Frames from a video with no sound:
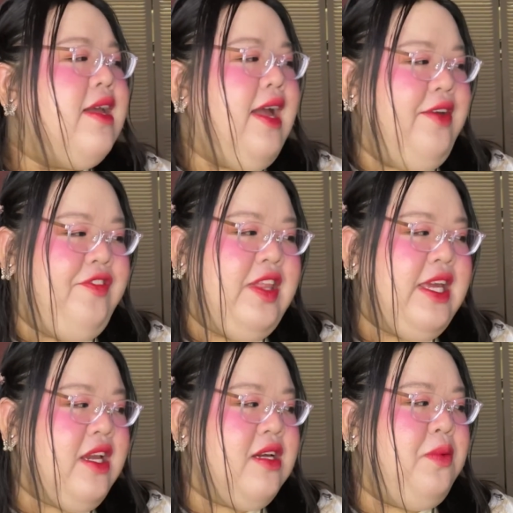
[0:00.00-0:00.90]
I feel
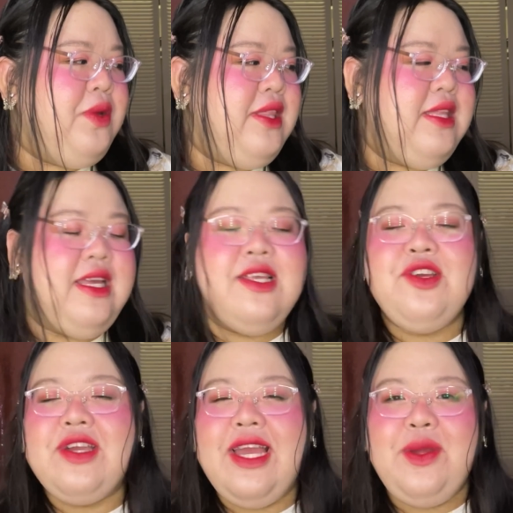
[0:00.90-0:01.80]
like when the days
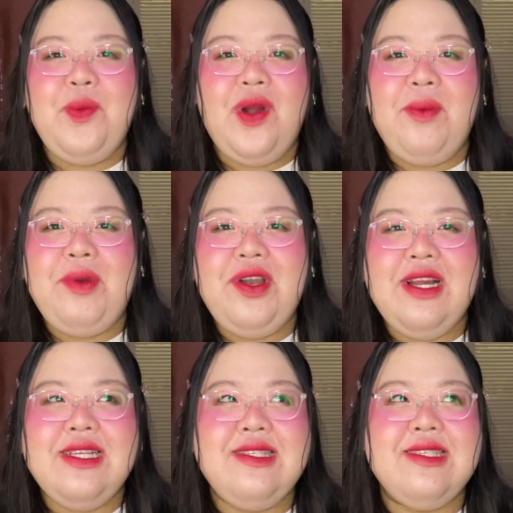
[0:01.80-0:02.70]
are getting warmer,
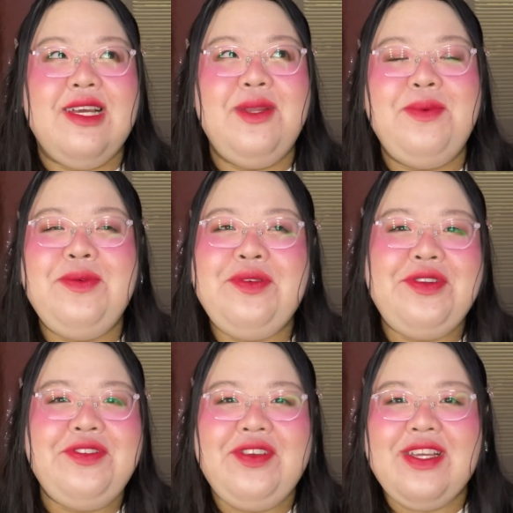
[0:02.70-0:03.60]
it's gonna be
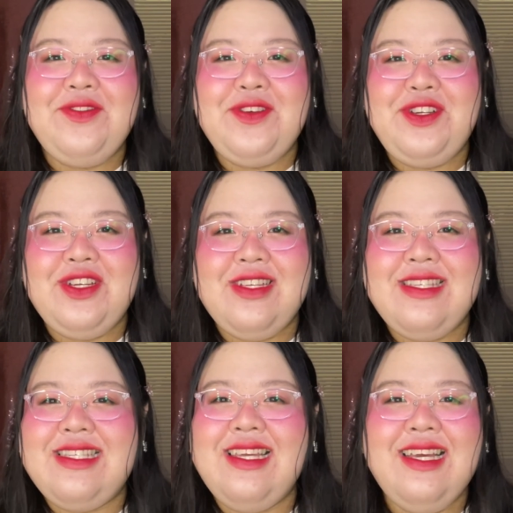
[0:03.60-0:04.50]
perfect for
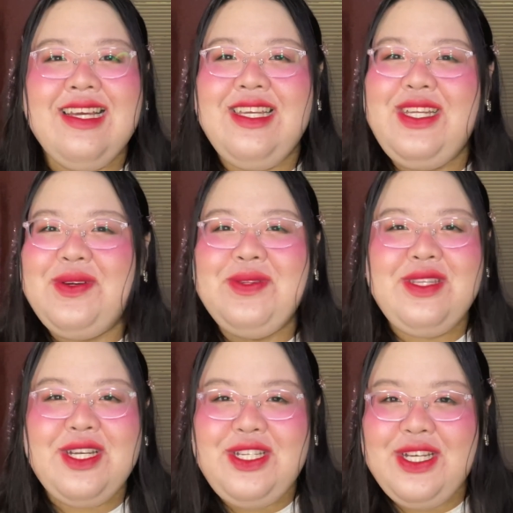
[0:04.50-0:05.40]
just, you know,
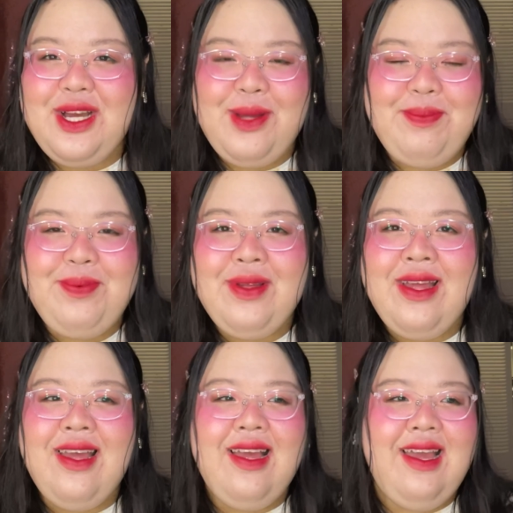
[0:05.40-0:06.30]
touching up
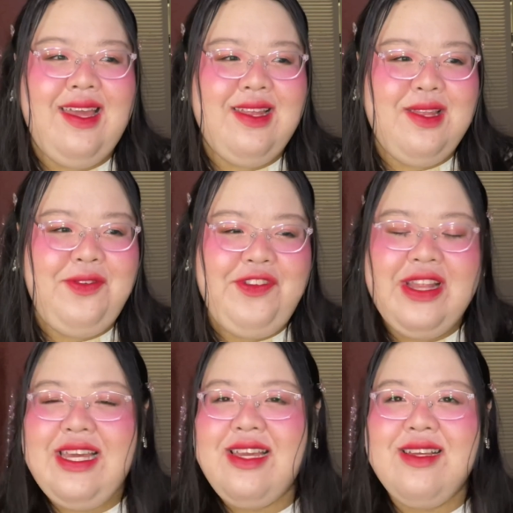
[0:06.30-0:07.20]
and
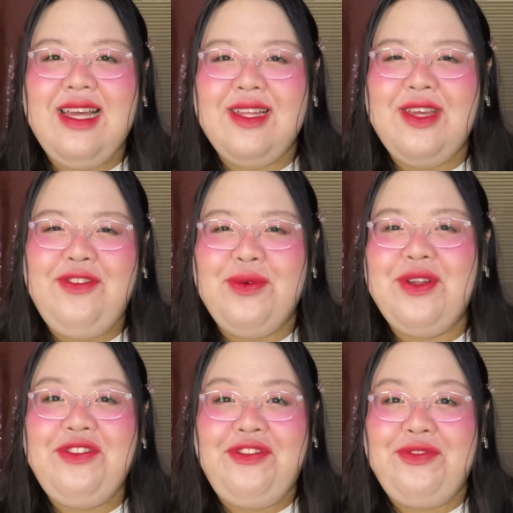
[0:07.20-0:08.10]
feeling, and if you
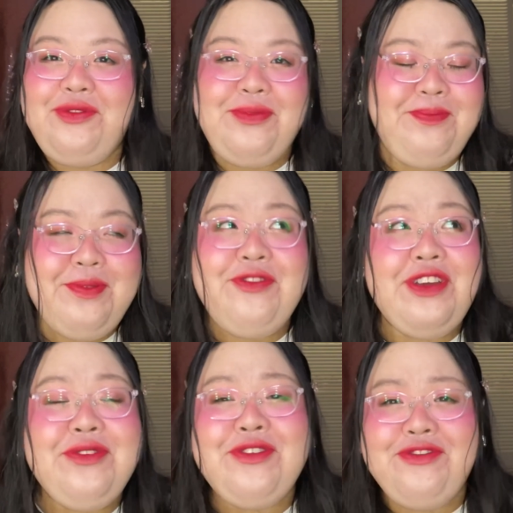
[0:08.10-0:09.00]
want to
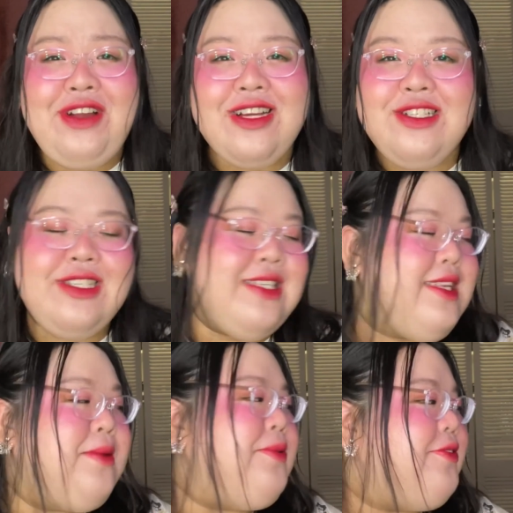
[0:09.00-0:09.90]
feel refreshed, that's
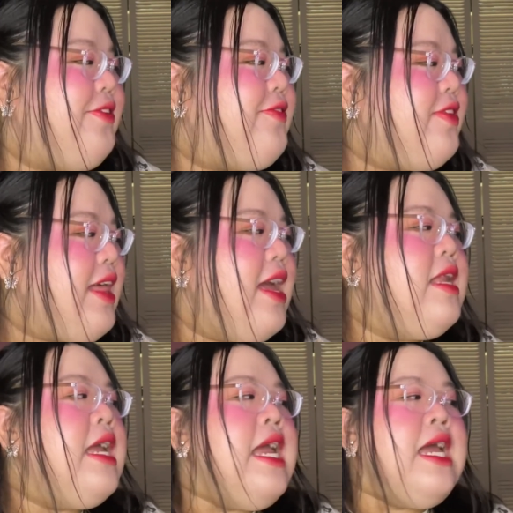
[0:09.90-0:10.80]
like perfect for
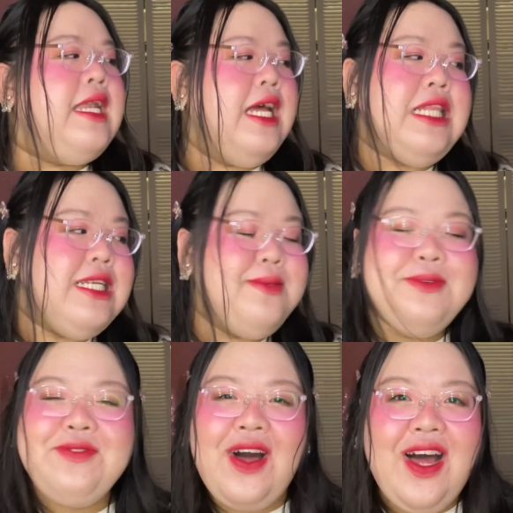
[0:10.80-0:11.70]
that. Now let us
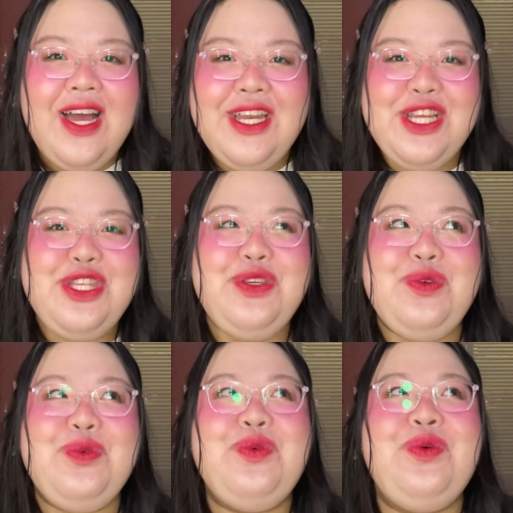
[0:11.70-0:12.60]
move on
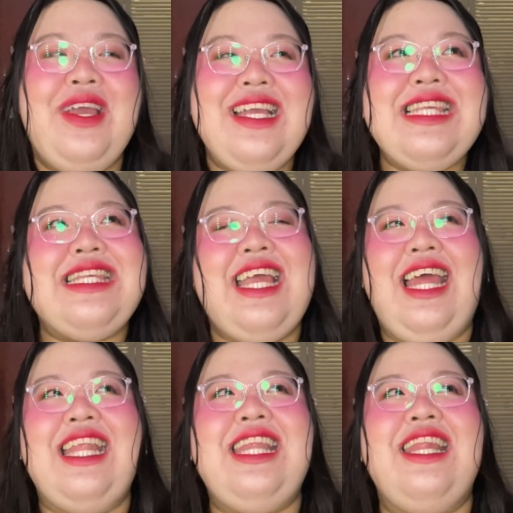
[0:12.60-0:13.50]
to a
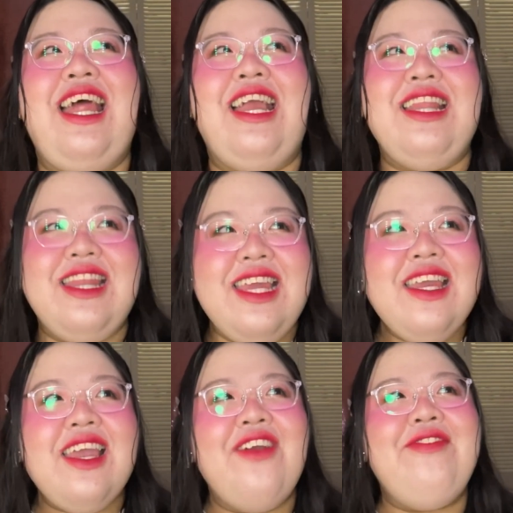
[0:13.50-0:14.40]
scent that I
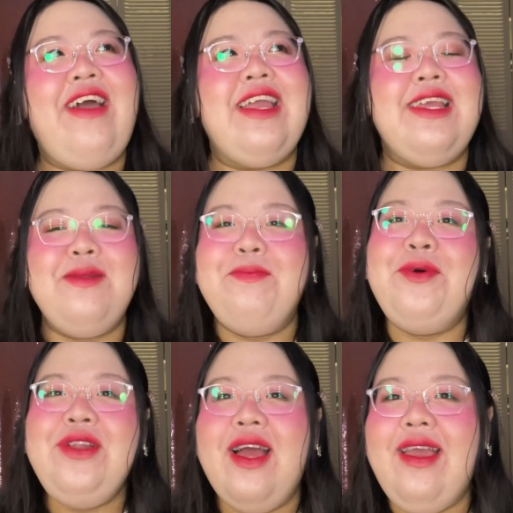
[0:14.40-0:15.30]
think if I can
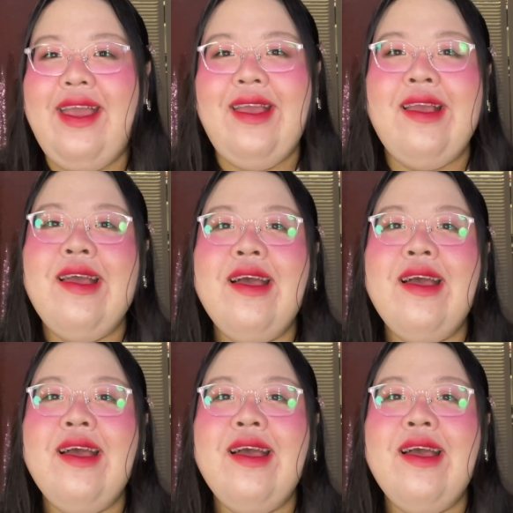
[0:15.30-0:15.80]
put a